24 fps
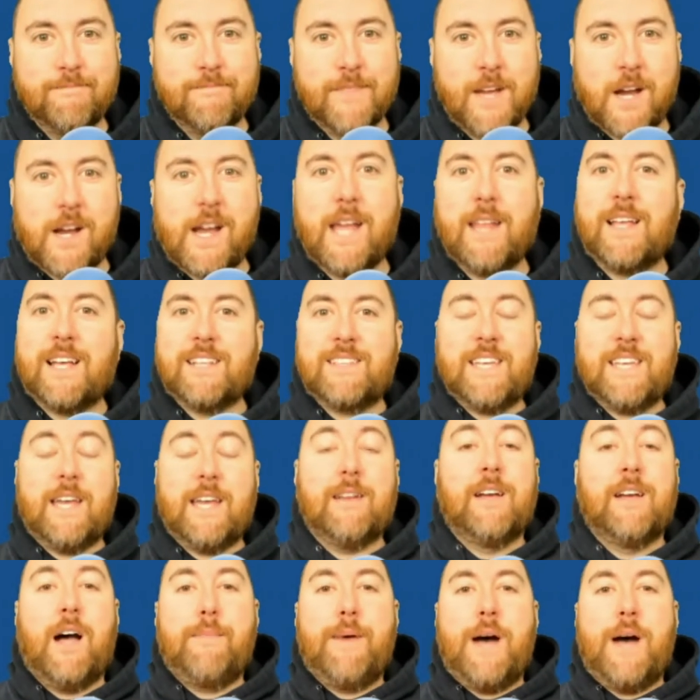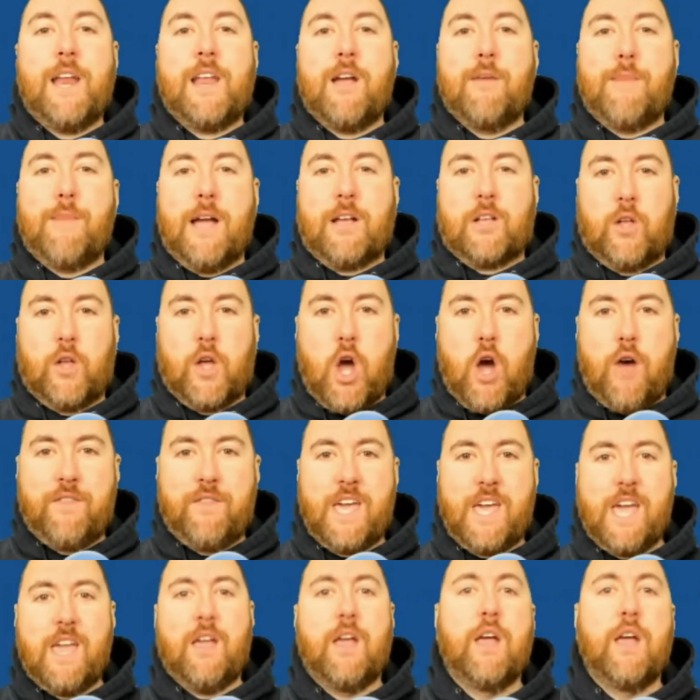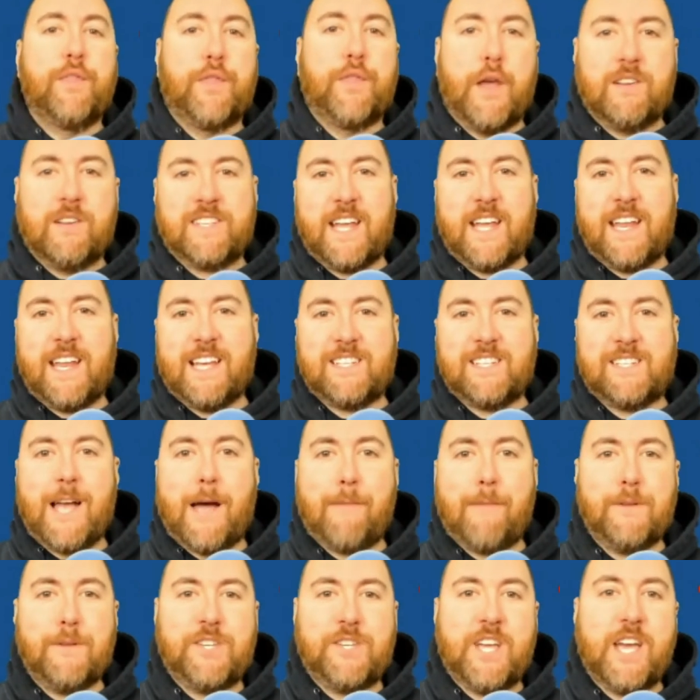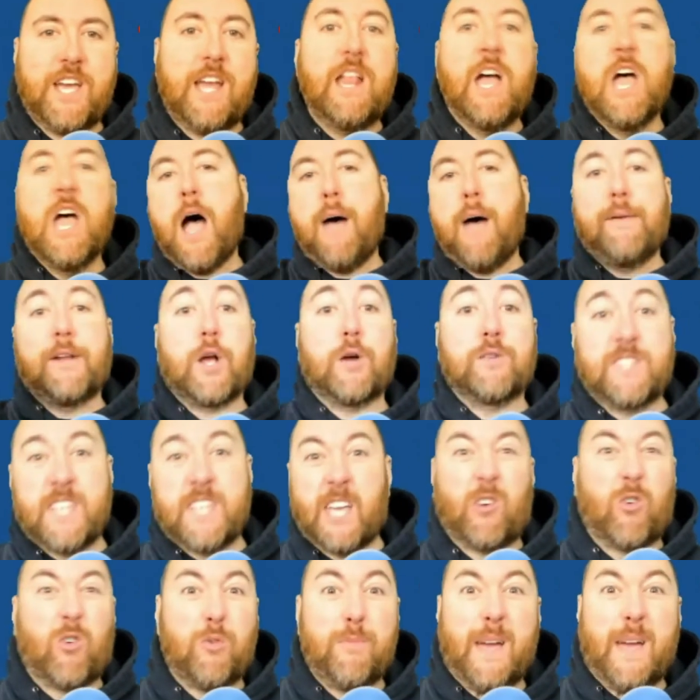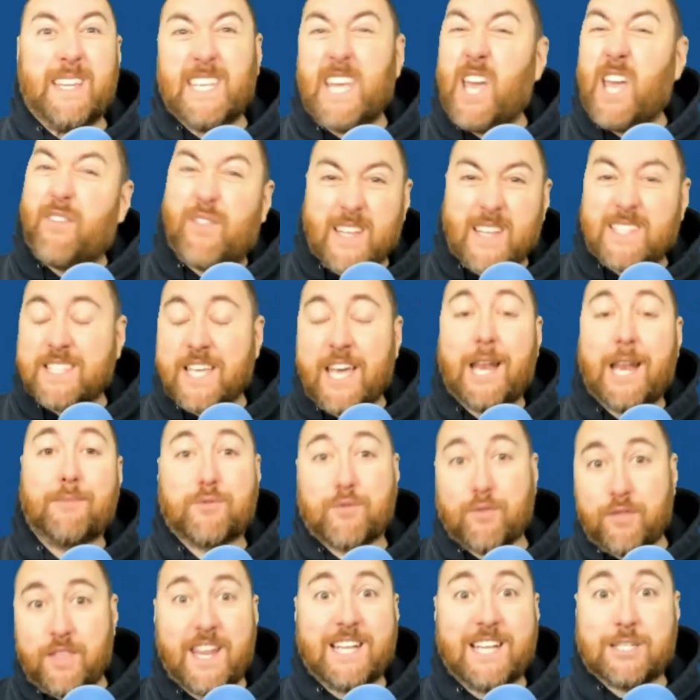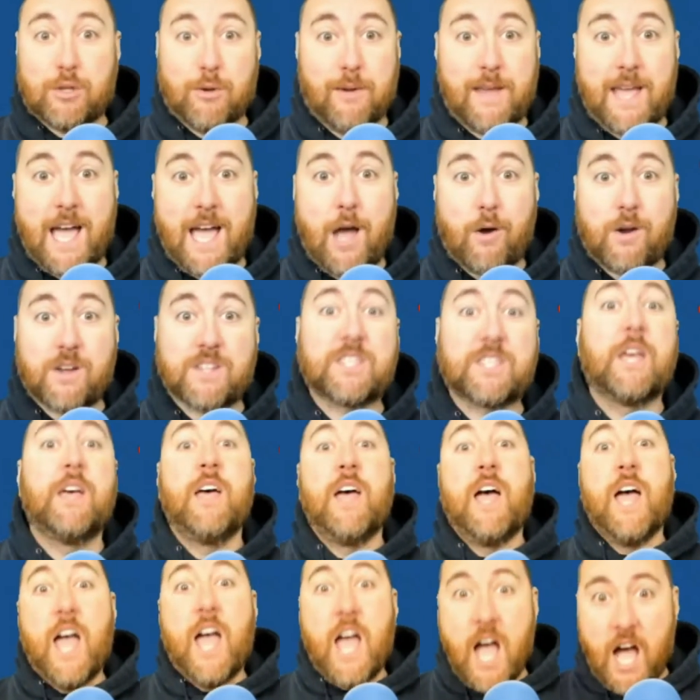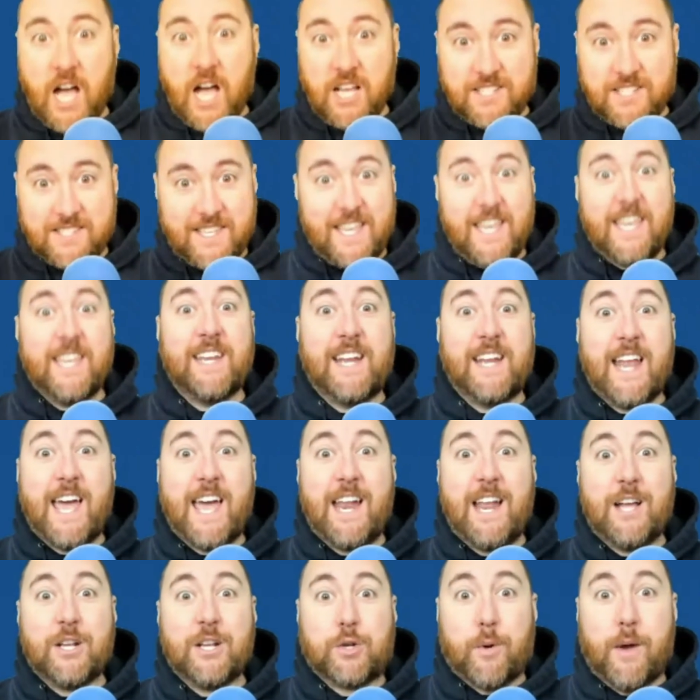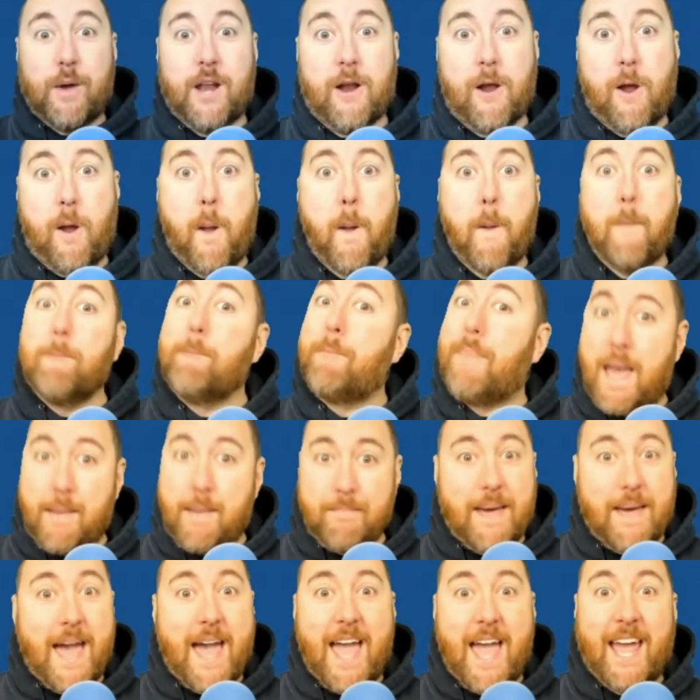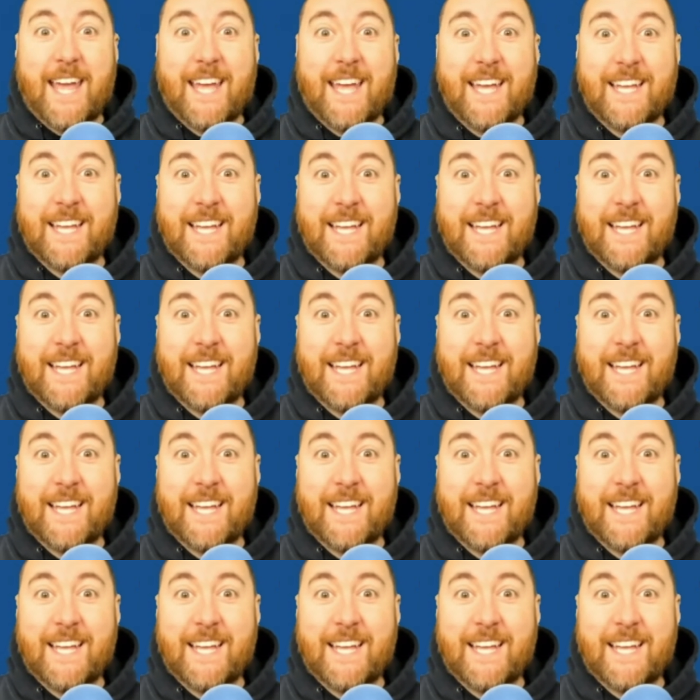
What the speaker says: All right, that's it. I'm out of here. Michael Govier, Thursday night stop and chat. I'm going to go tinker with my DFS lineups for the next 3 hours. I'll see you tonight on Twitter. Bye-bye.